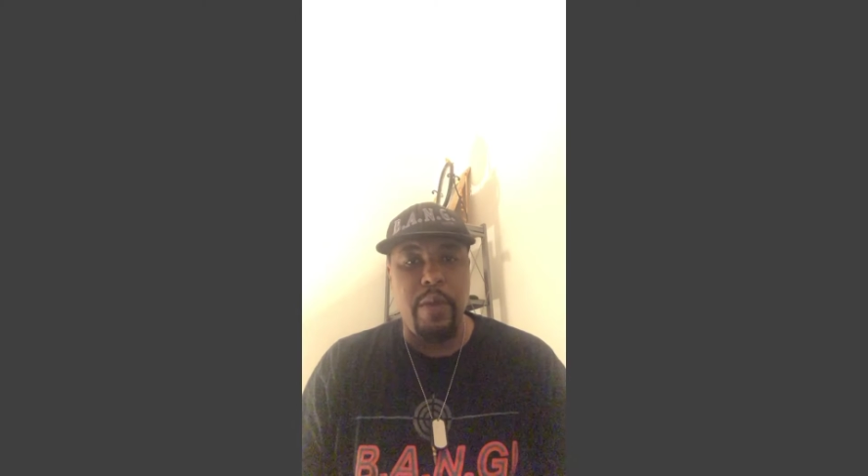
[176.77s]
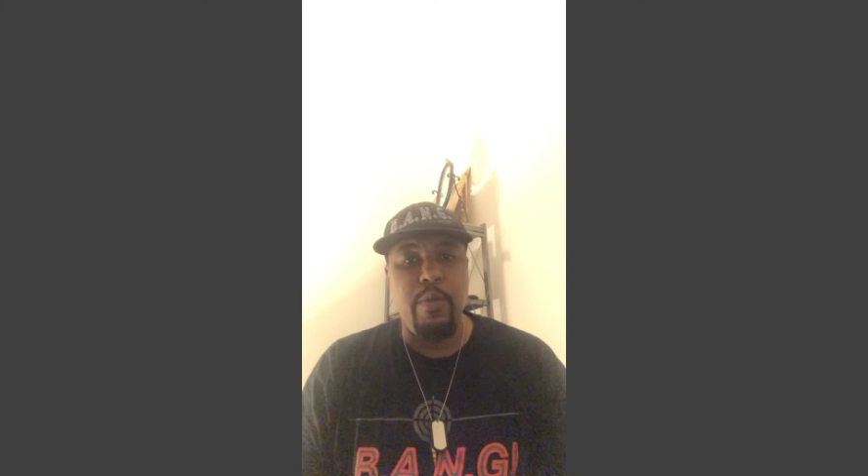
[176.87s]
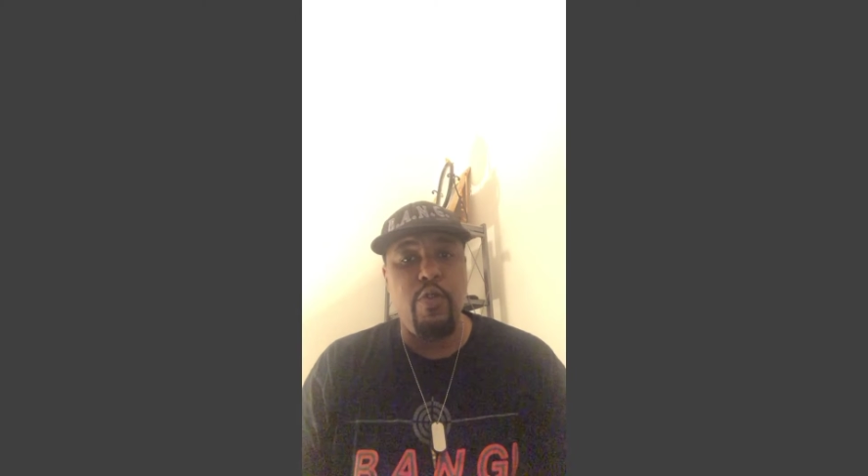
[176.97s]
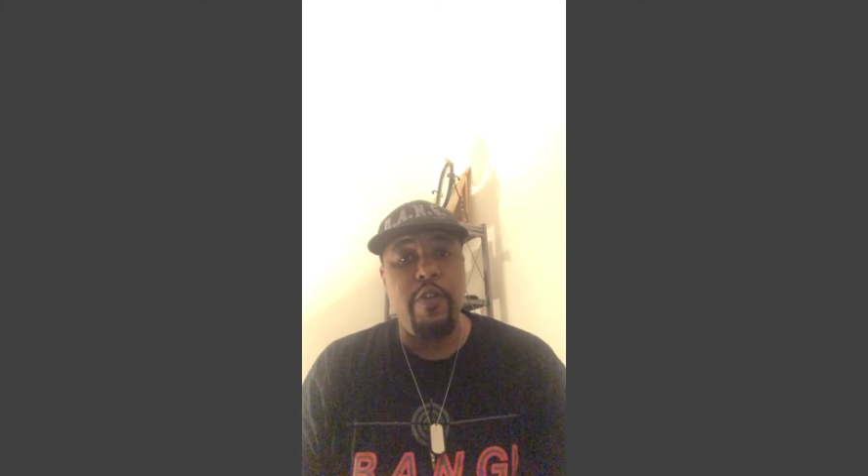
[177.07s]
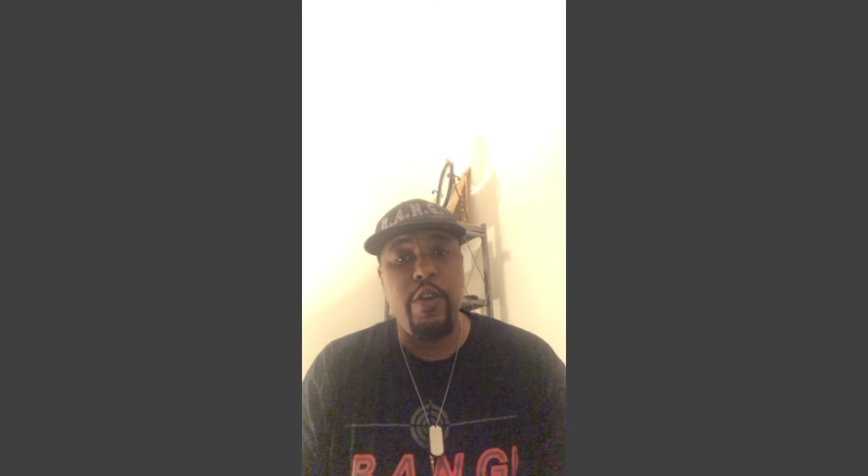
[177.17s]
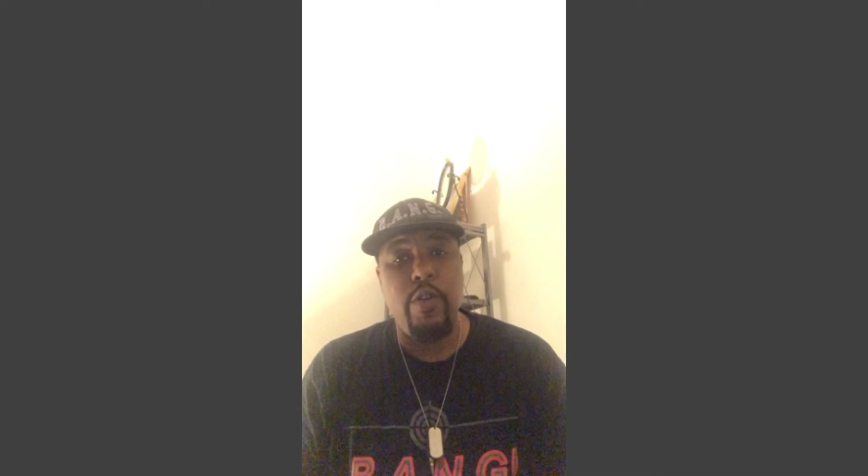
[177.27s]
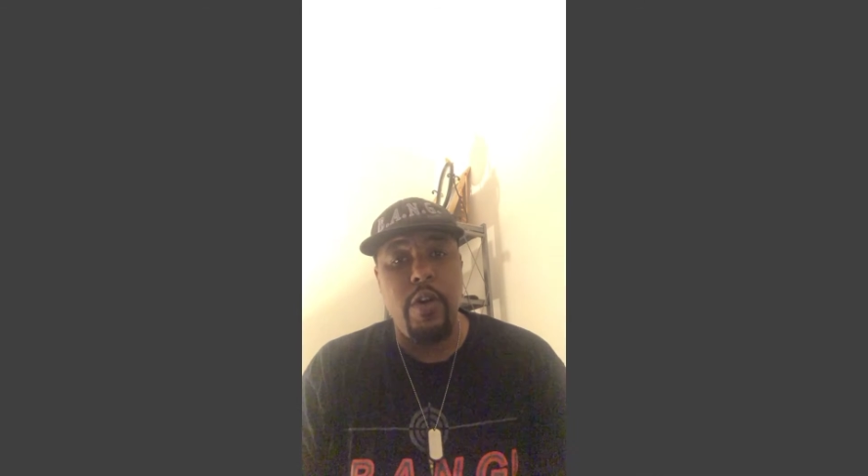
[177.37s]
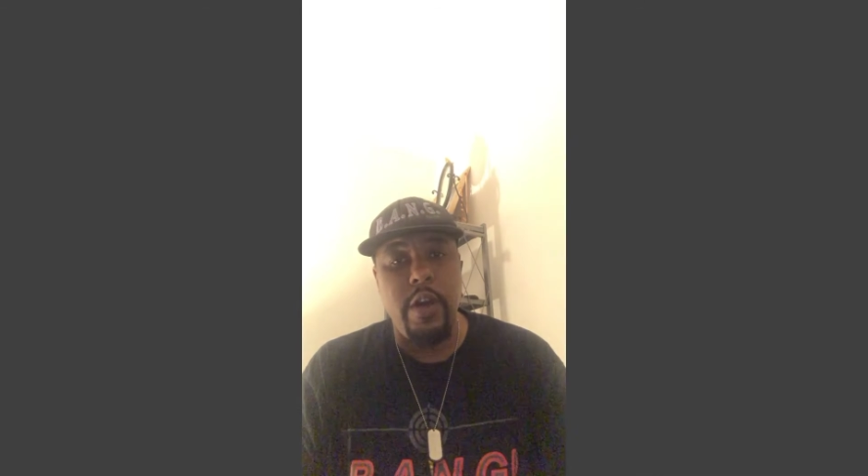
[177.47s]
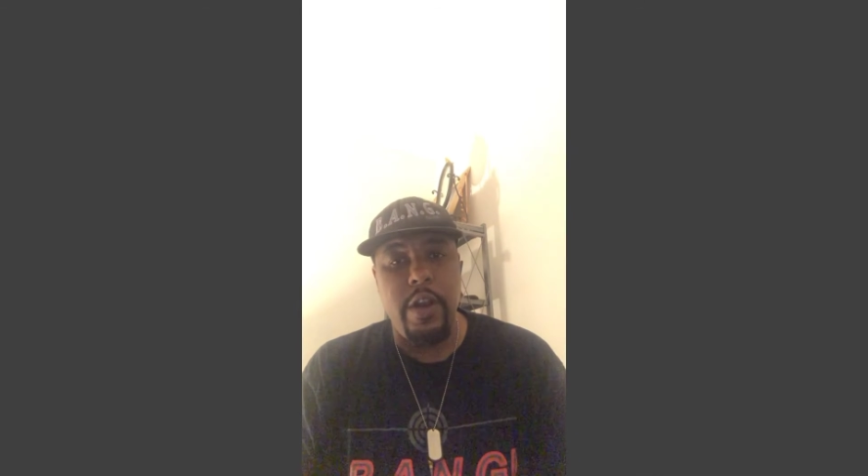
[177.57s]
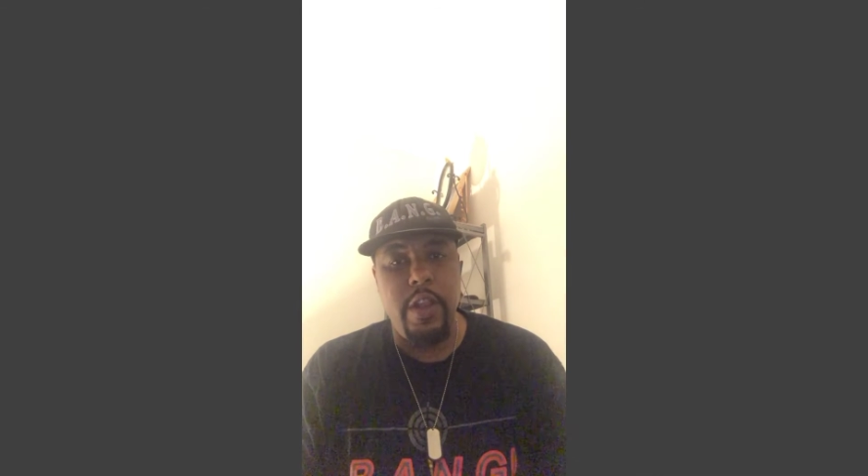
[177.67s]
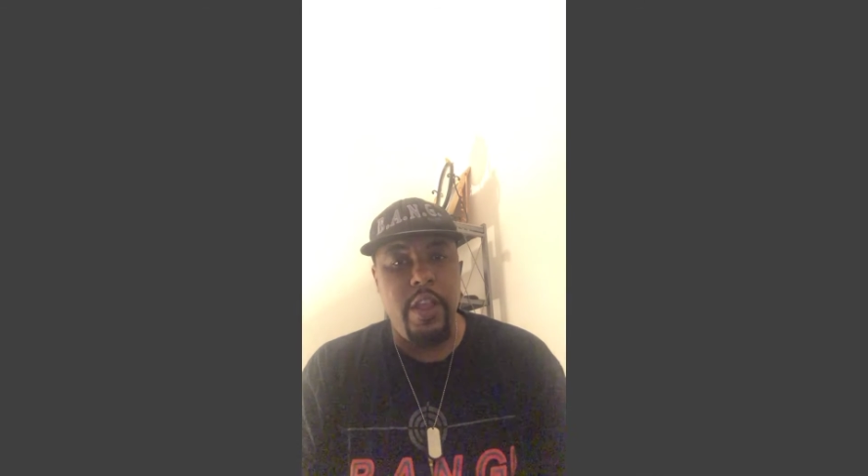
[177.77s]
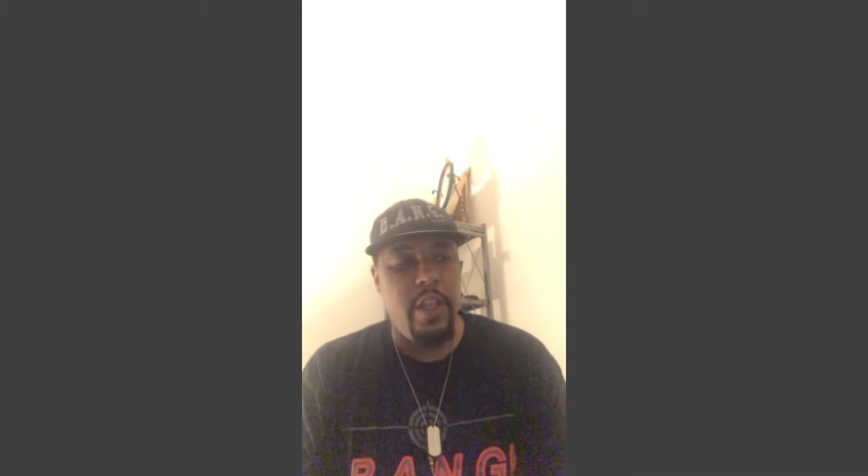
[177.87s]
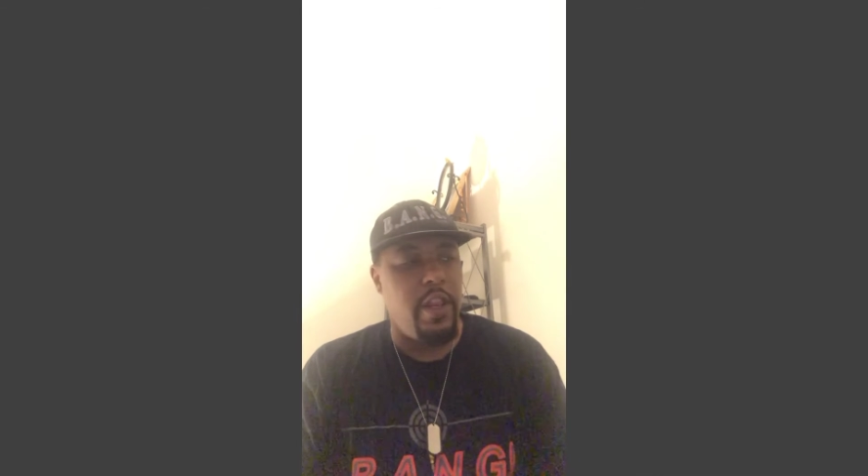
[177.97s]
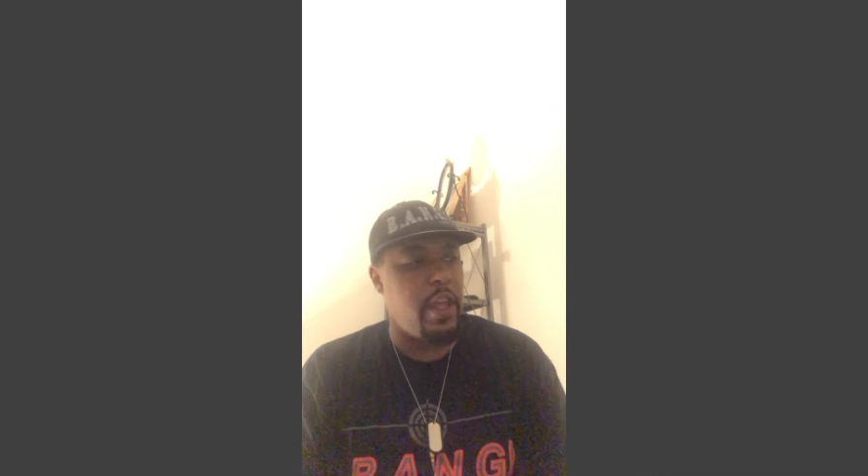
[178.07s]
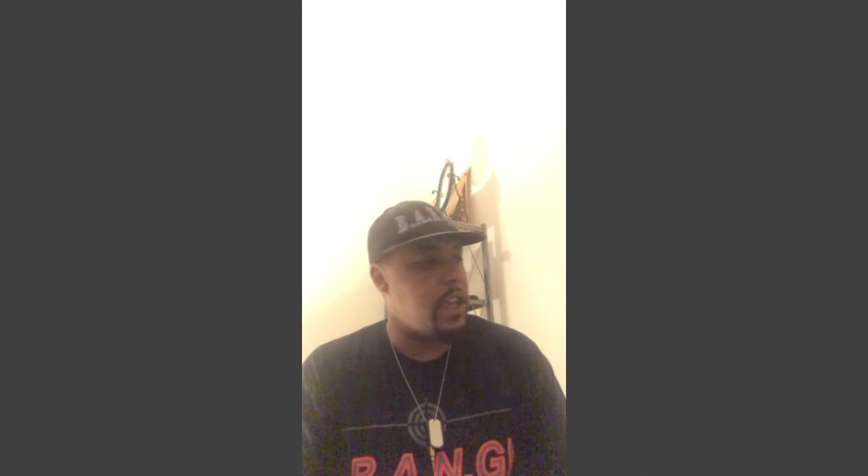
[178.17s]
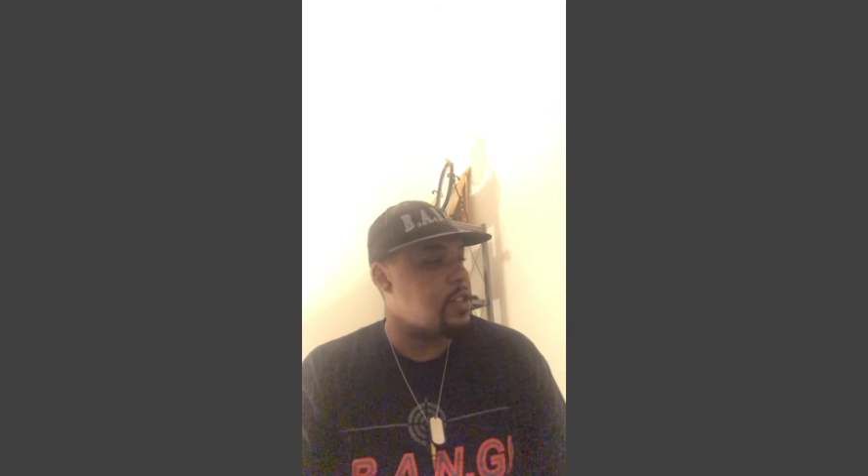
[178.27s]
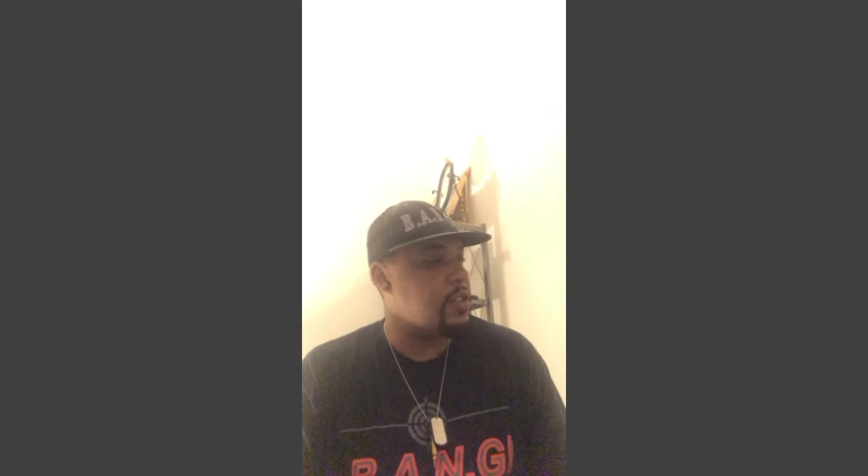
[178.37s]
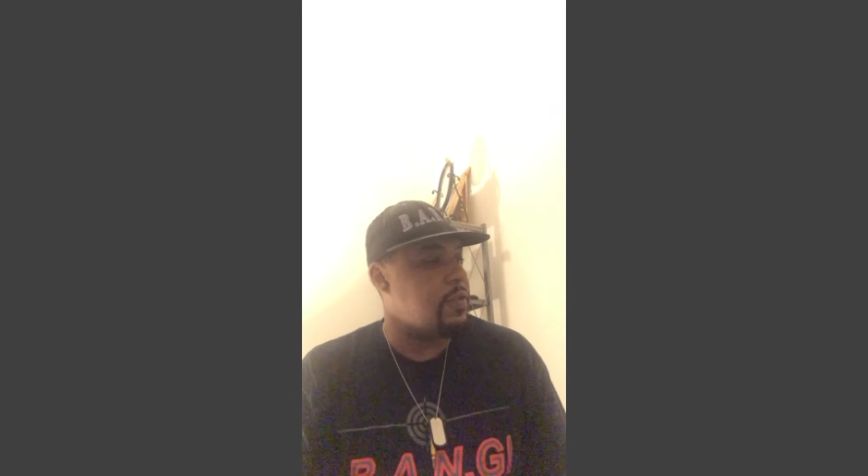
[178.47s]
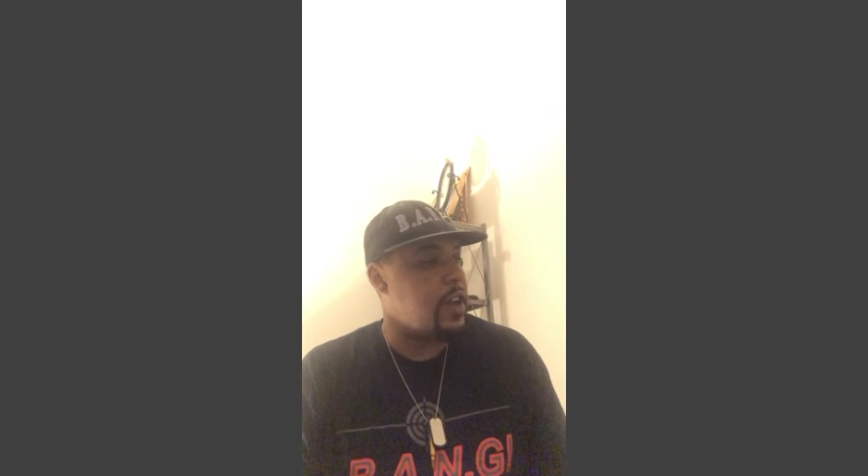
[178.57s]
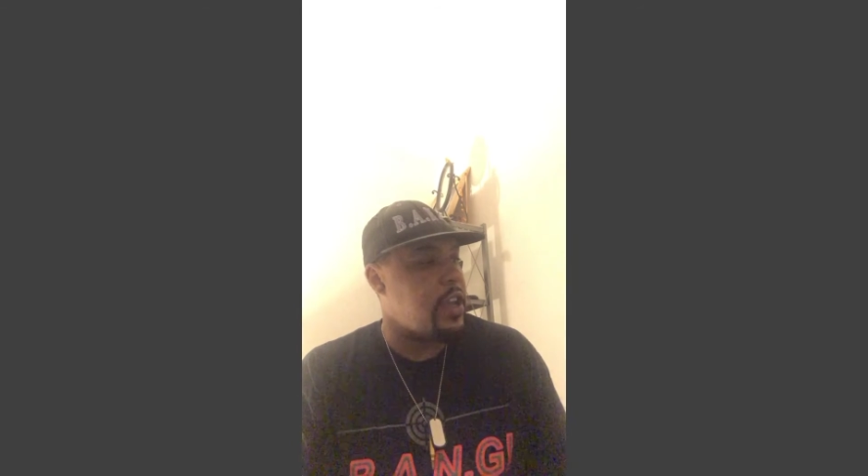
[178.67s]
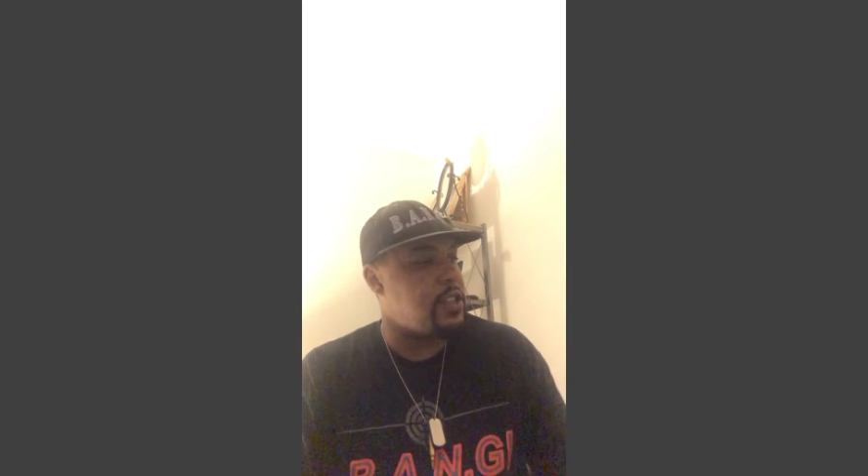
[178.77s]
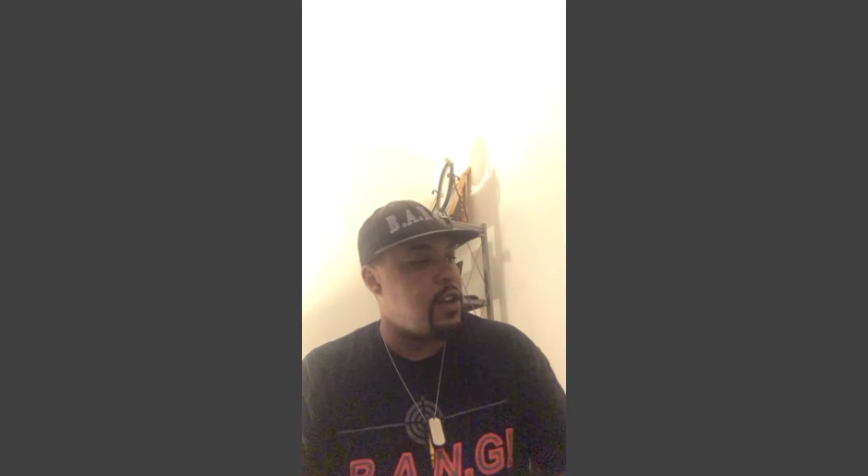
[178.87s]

moving on. The next device